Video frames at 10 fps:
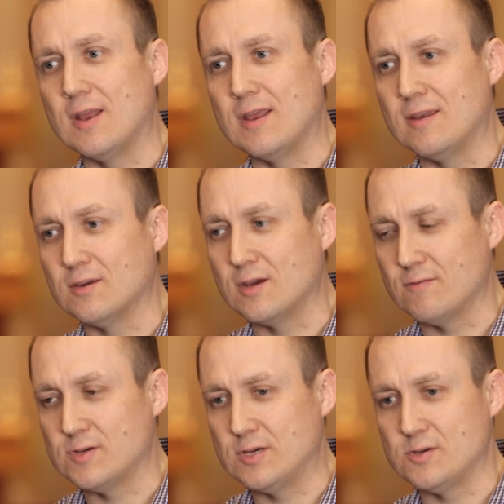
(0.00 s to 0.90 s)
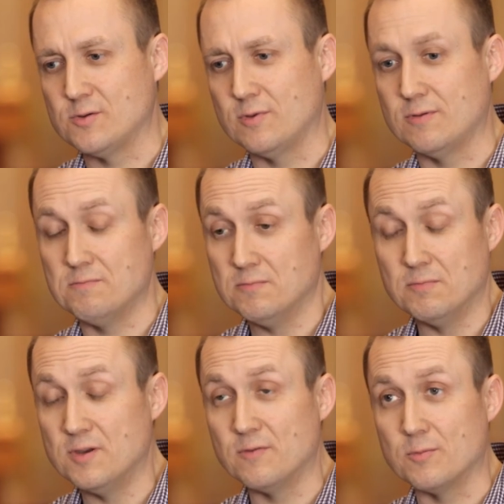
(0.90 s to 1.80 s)
and I had conversations with
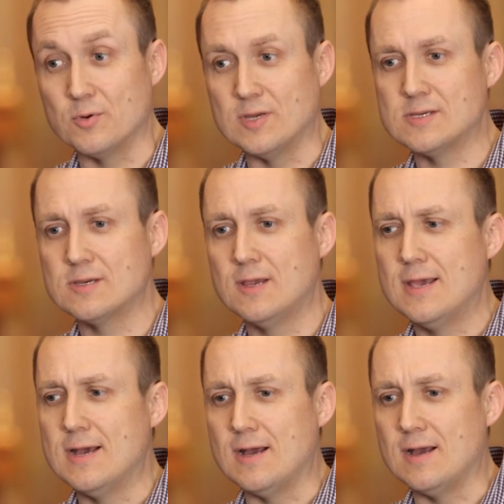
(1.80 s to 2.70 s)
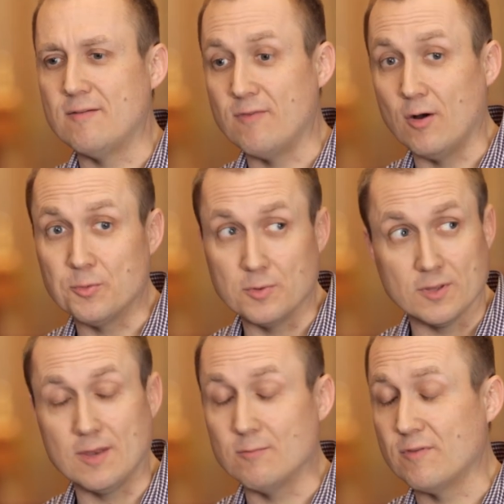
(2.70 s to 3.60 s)
different priests, uh,
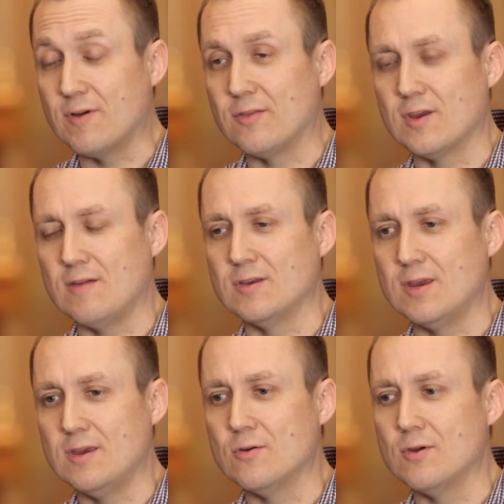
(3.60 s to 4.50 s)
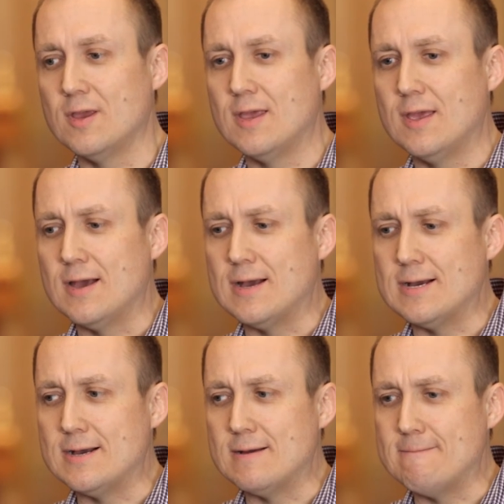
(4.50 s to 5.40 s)
ultimately then with Father Kevin here,
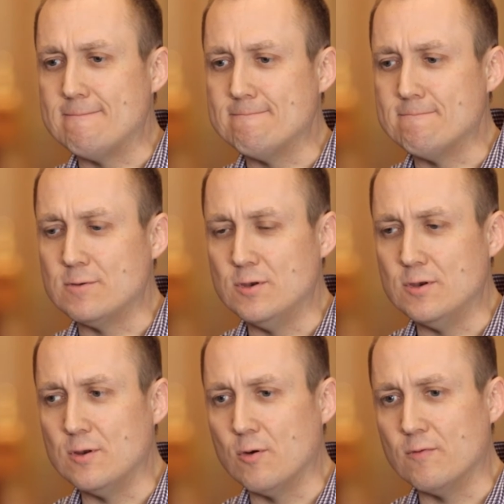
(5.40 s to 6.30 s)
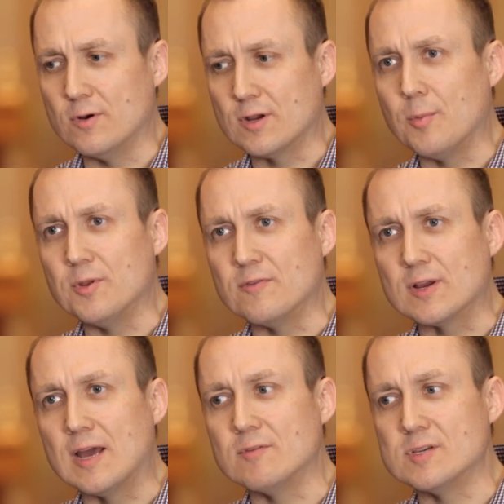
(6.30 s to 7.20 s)
um, over a couple
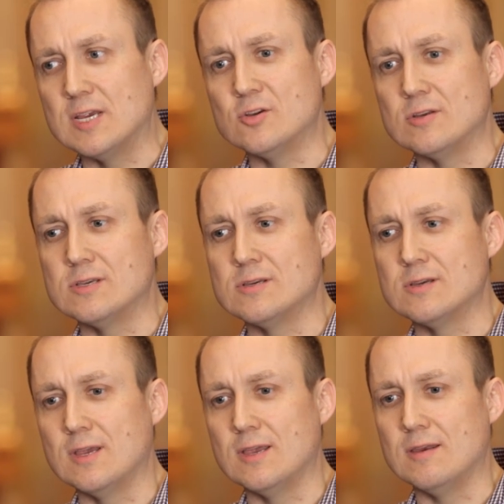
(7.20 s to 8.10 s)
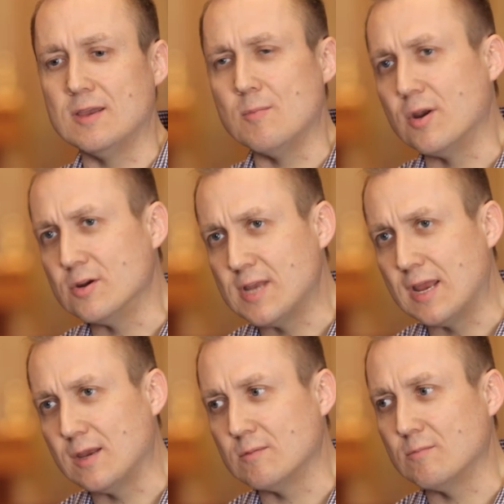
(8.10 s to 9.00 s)
different conversations, and him
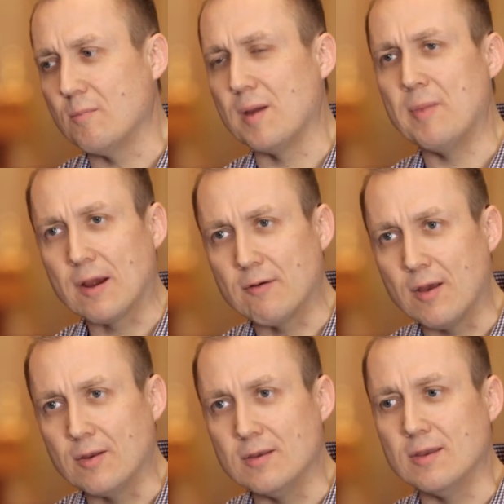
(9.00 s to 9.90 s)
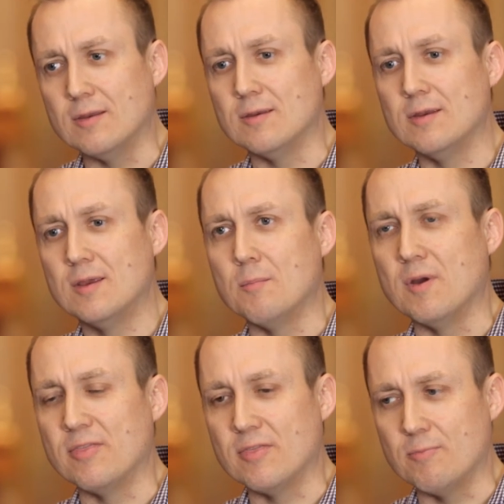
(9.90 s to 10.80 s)
understanding my background and
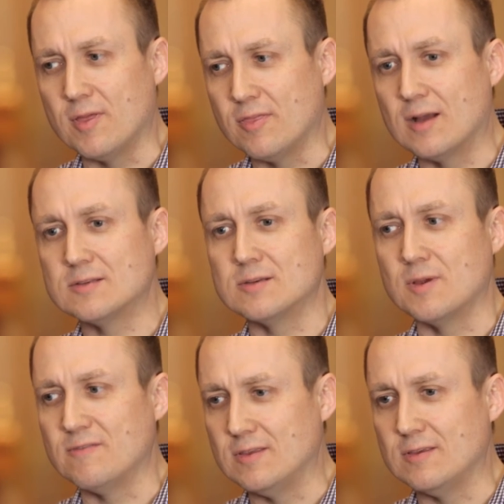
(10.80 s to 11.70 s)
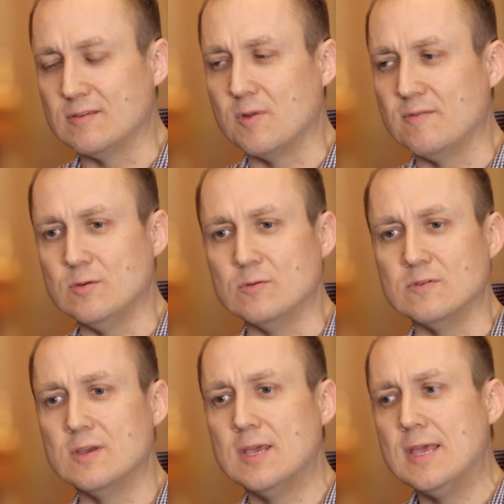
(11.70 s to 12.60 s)
my, th my thoughts and my feelings and my
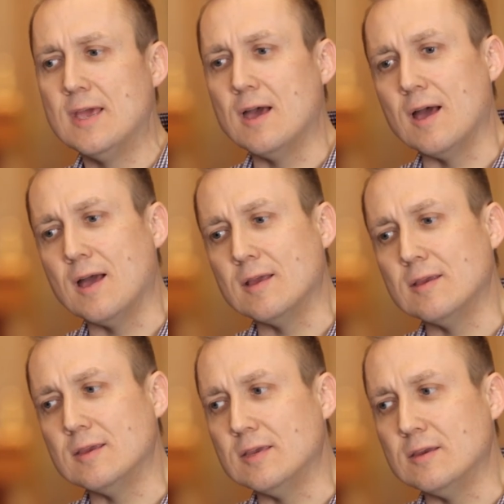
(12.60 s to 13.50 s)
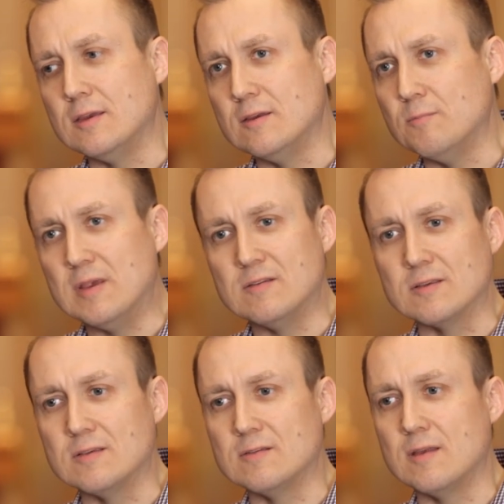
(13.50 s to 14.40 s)
views, uh, he, he
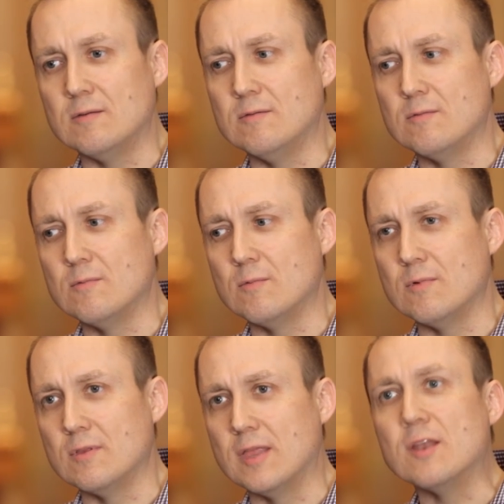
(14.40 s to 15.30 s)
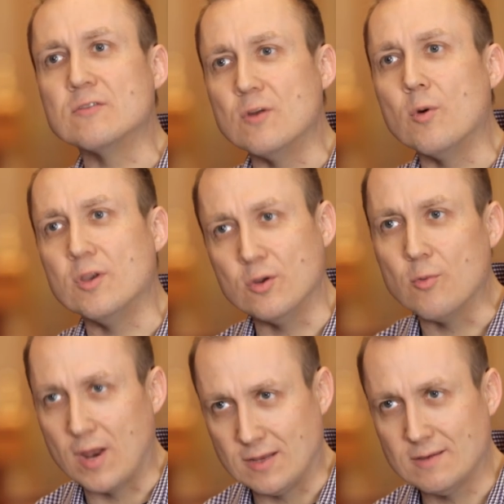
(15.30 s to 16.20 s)
basically said, let us know when
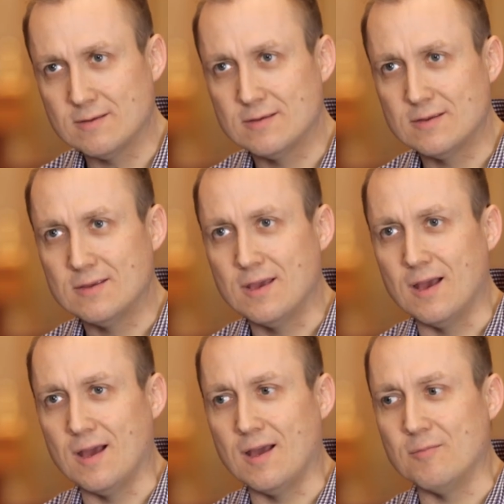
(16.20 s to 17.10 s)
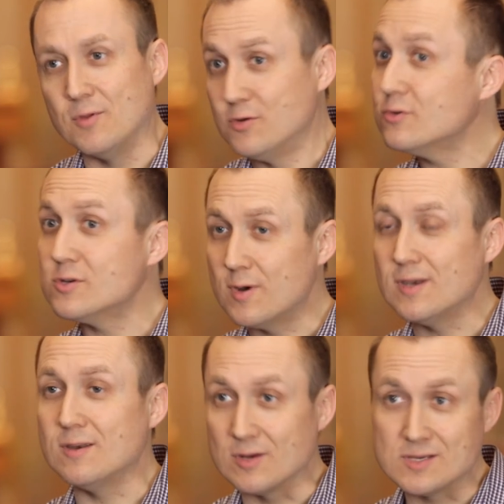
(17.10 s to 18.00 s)
you're ready. Uh, the church is
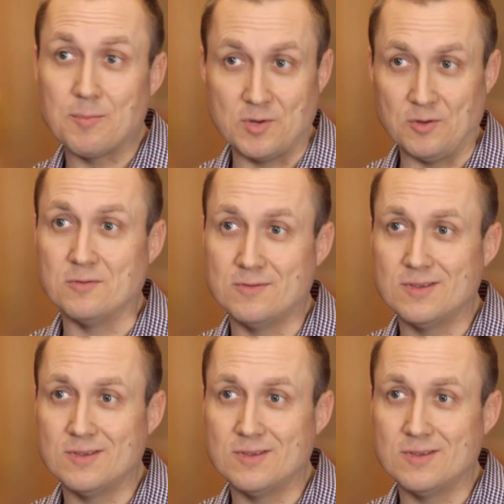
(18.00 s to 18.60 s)
ready to accept you.